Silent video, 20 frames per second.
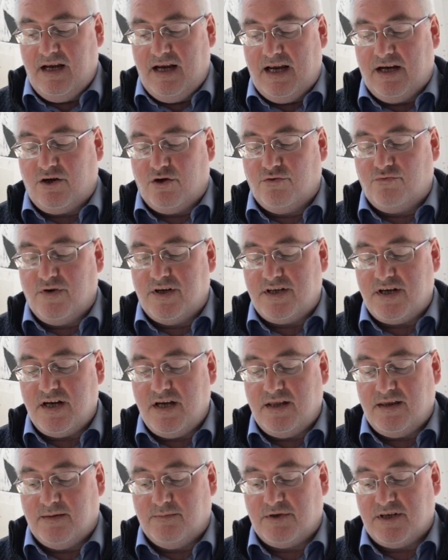It could
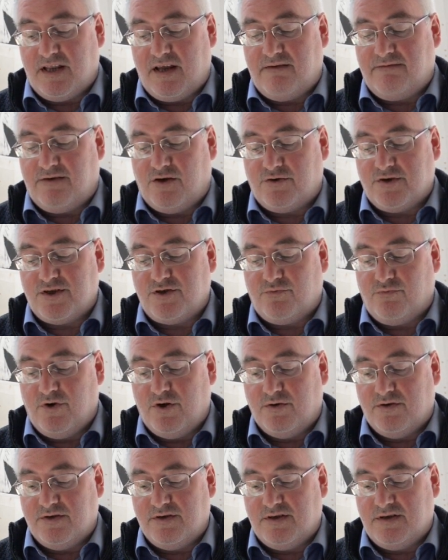return them to their forest
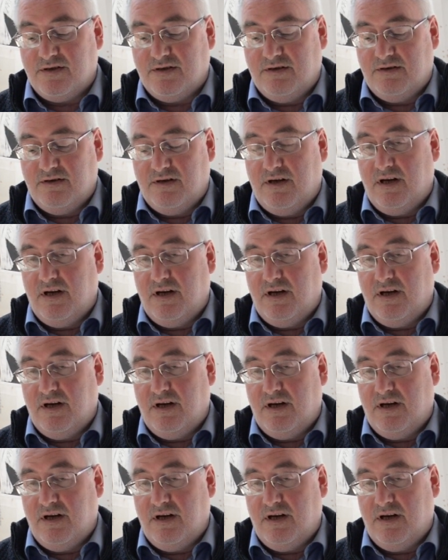roots,